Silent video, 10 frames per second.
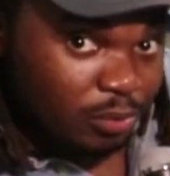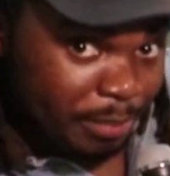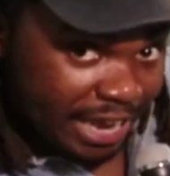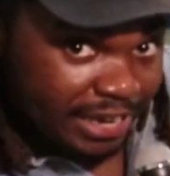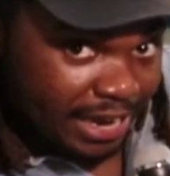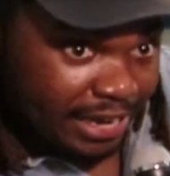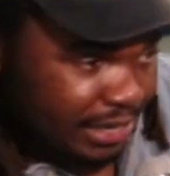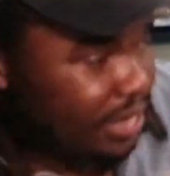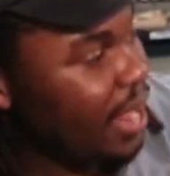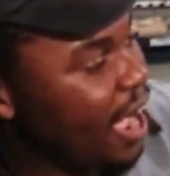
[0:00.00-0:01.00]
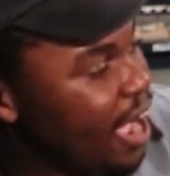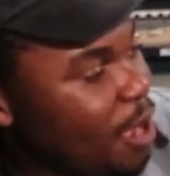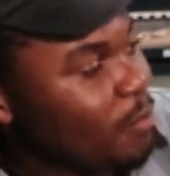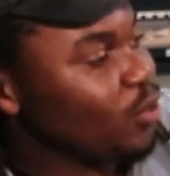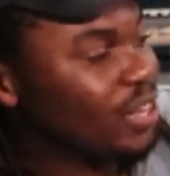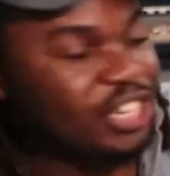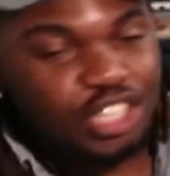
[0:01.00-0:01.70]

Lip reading: magnetic, you can just